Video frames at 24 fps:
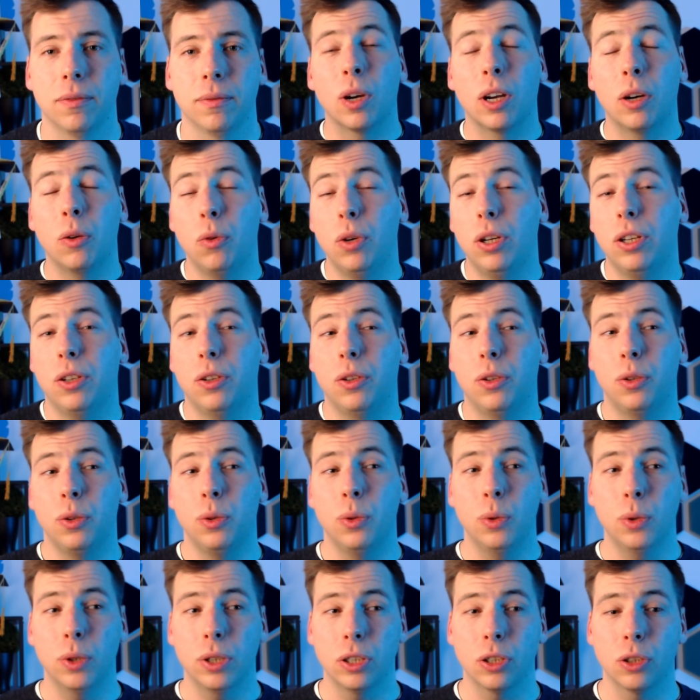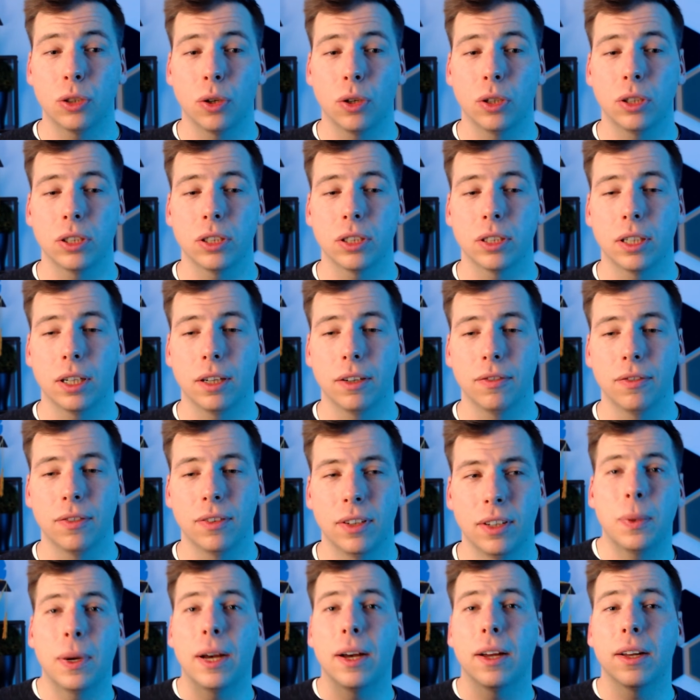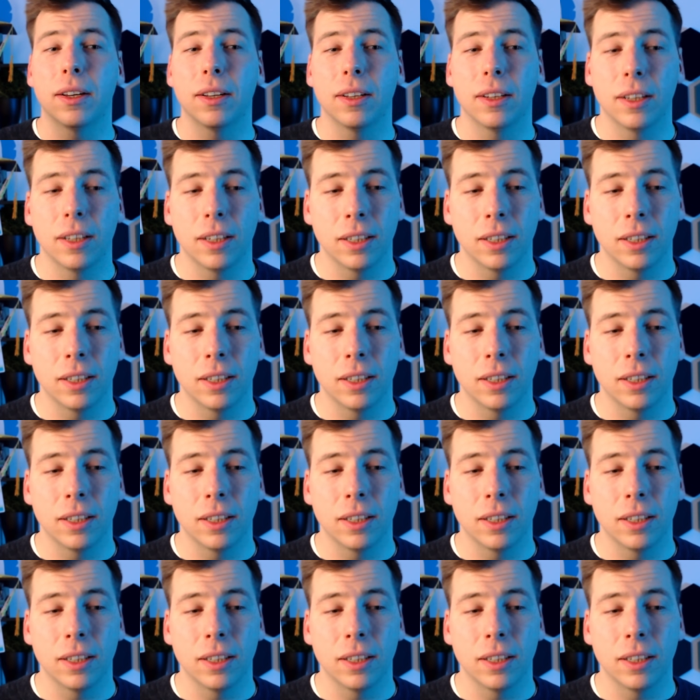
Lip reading: I really do enjoy this stuff, but